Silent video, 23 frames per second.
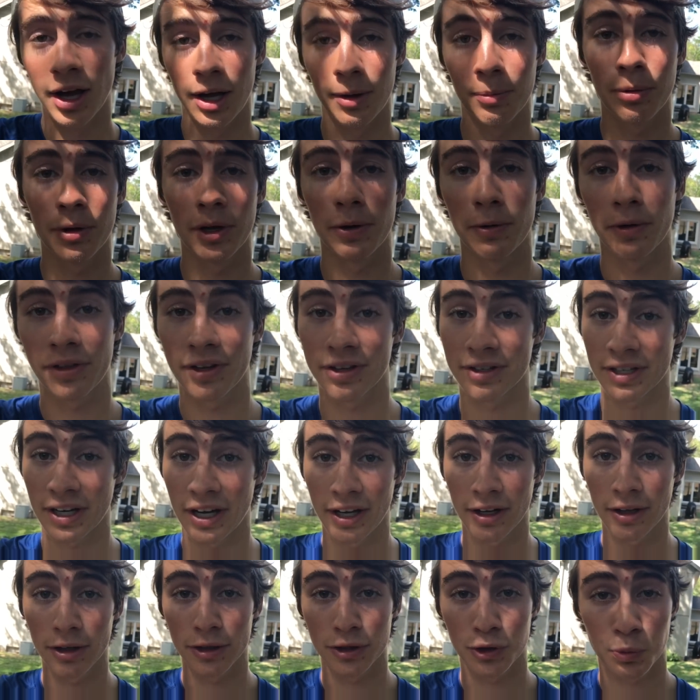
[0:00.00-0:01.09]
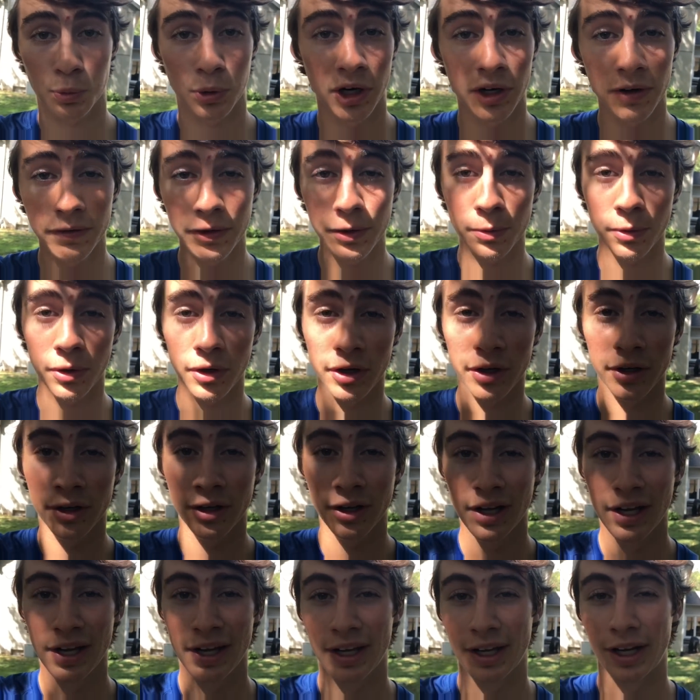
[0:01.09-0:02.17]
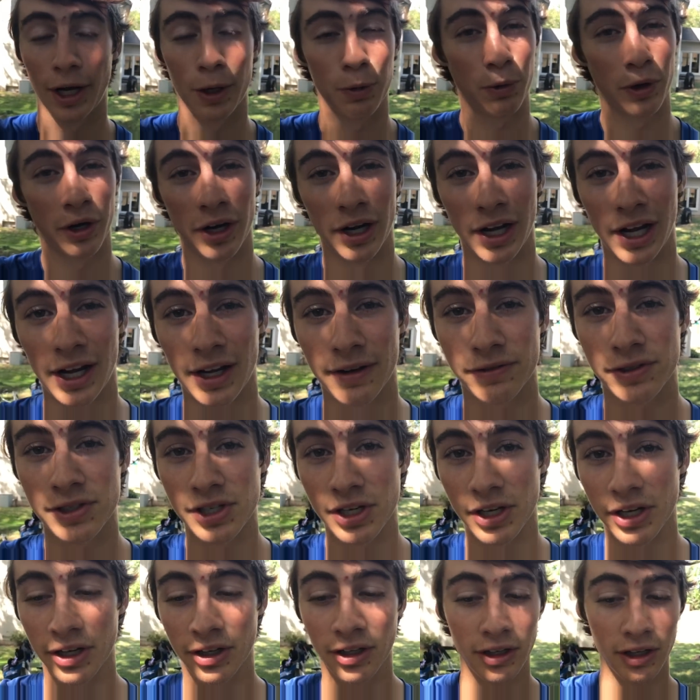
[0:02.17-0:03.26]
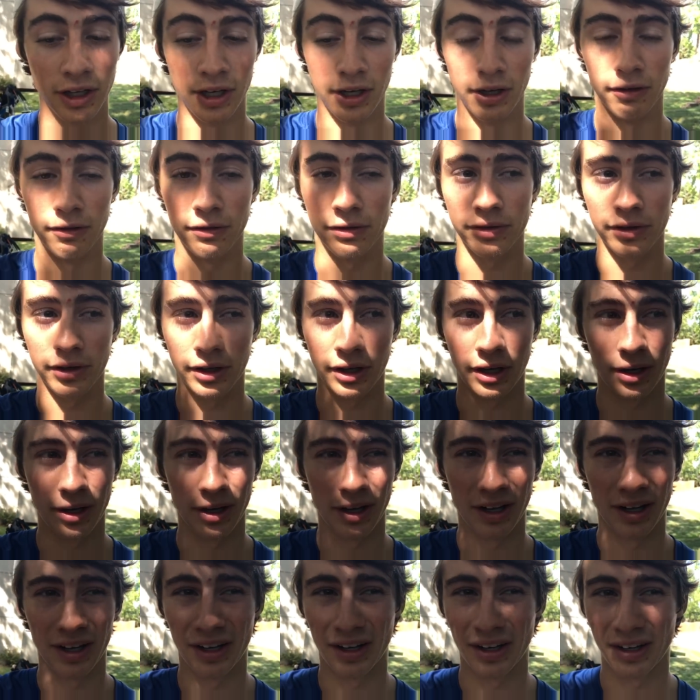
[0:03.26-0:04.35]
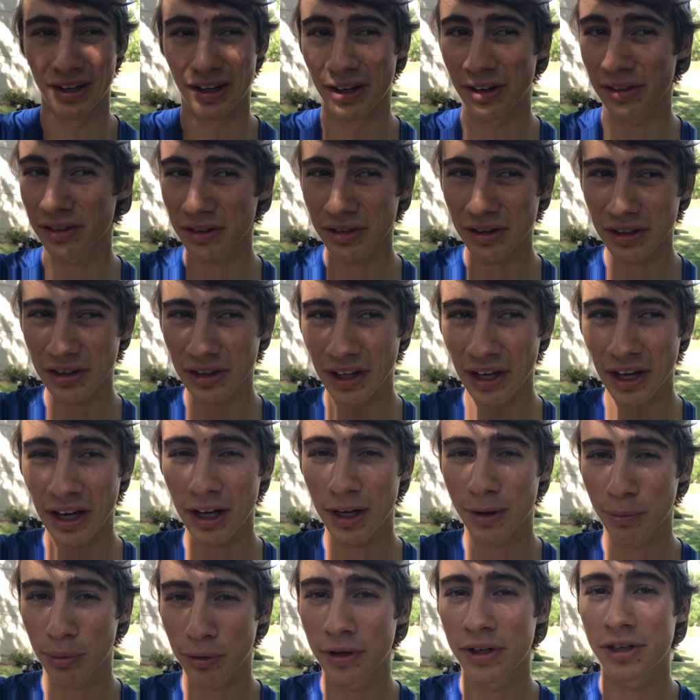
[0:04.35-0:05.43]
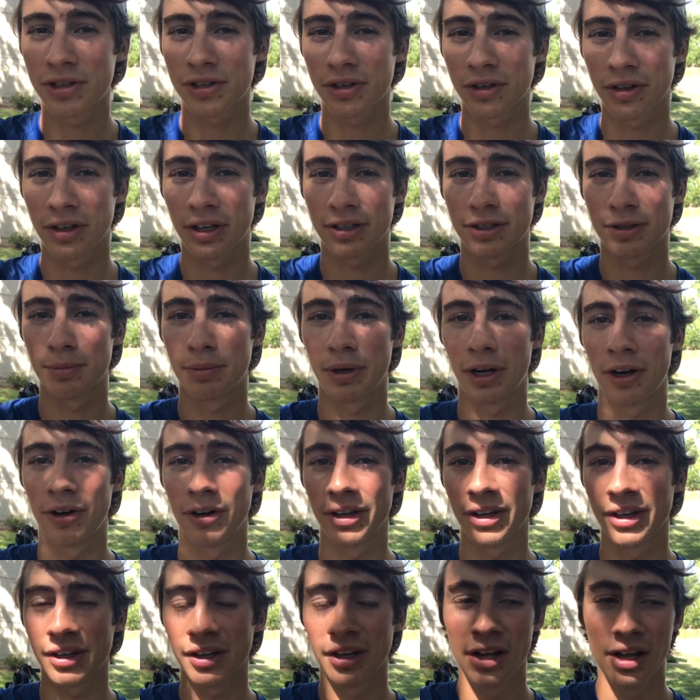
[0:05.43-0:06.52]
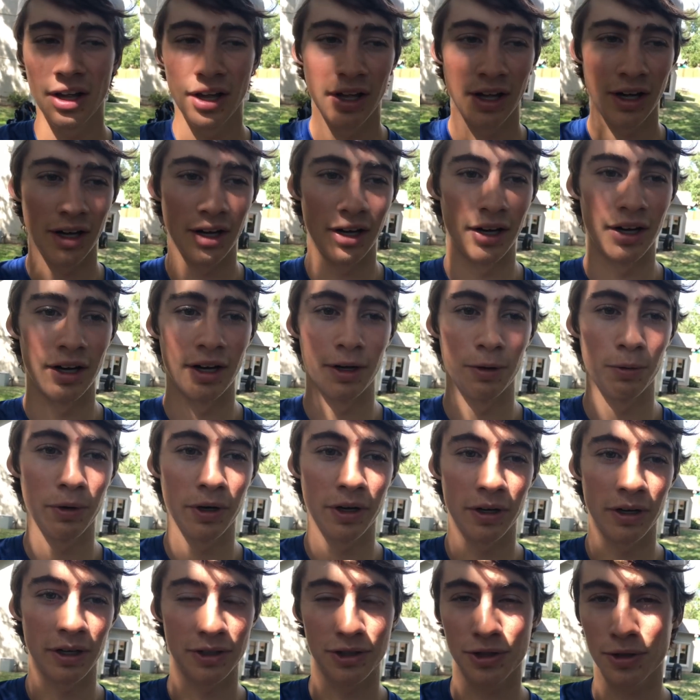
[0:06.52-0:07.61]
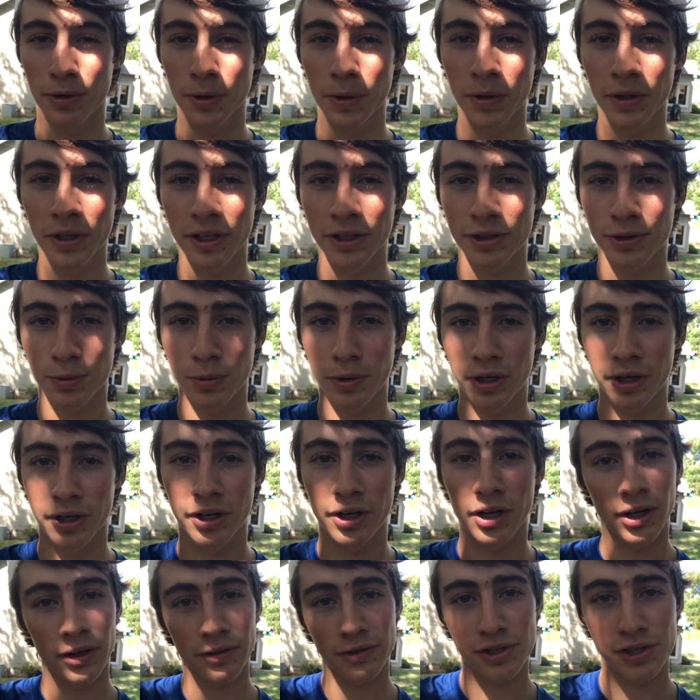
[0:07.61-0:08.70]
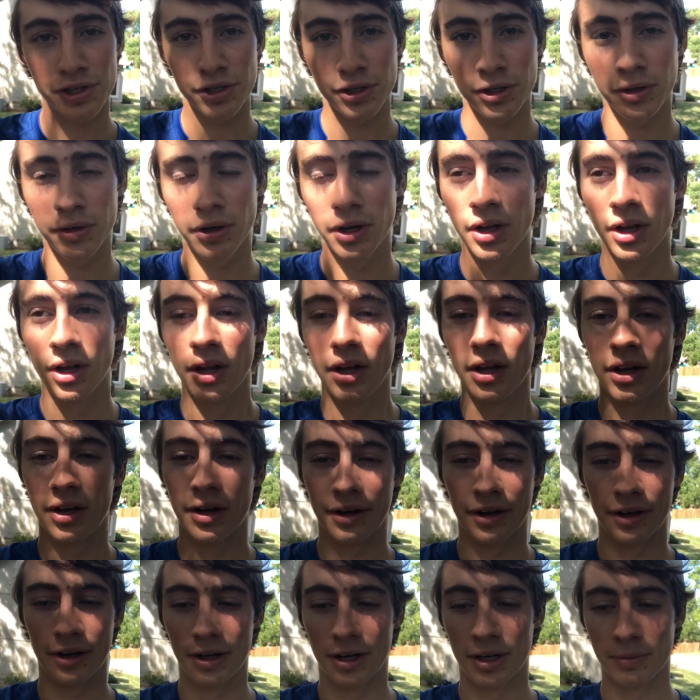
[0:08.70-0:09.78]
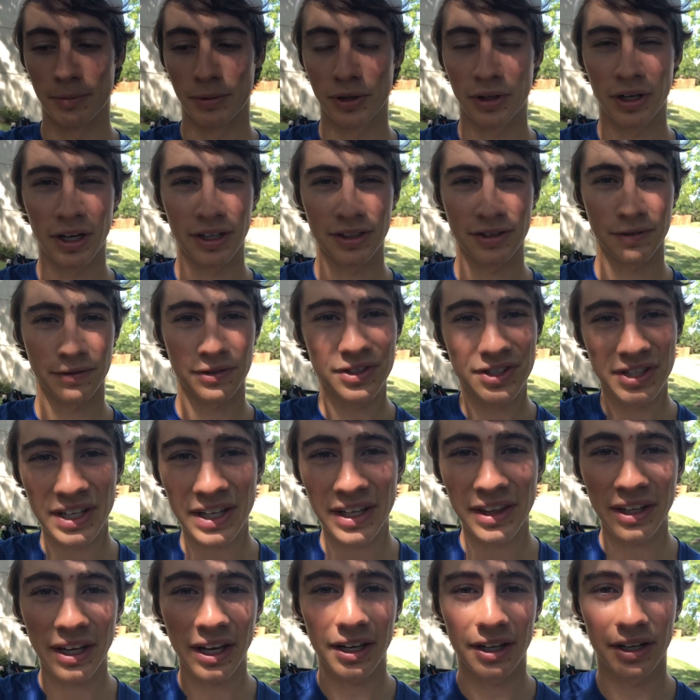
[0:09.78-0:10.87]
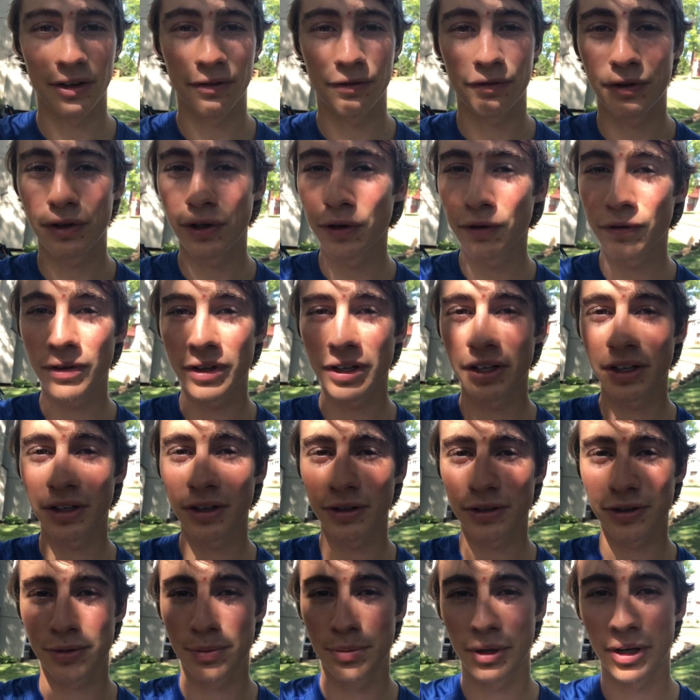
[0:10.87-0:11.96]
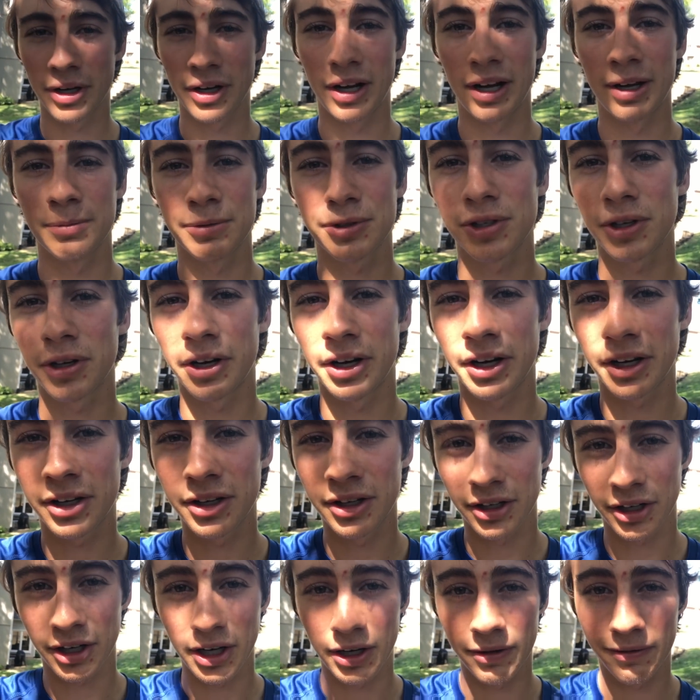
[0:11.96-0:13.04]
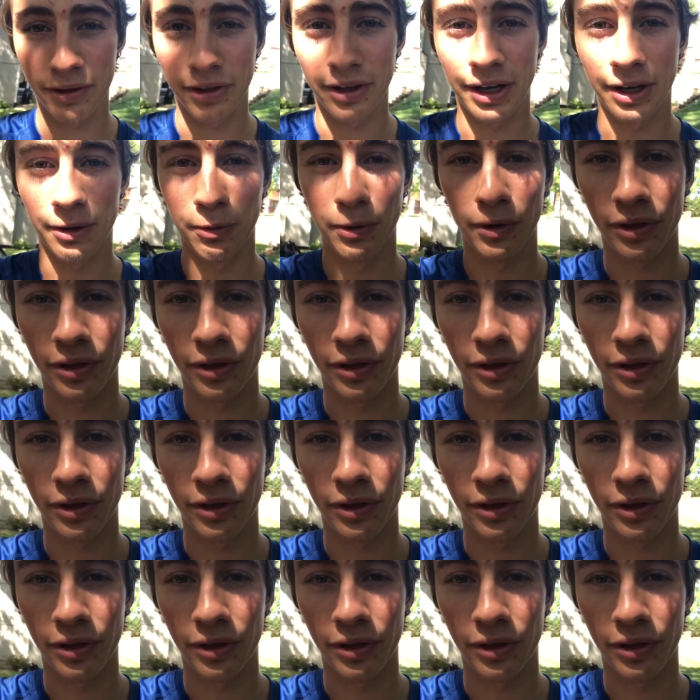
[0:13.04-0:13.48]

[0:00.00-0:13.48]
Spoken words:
I play with a Titleist Pro V1 and I wear a FJ glove. Other than that, I'm pretty sure that's about it. I wear a True Links Wear golf shoe. You guys have seen that in a few videos, but I'm sorry I couldn't cover that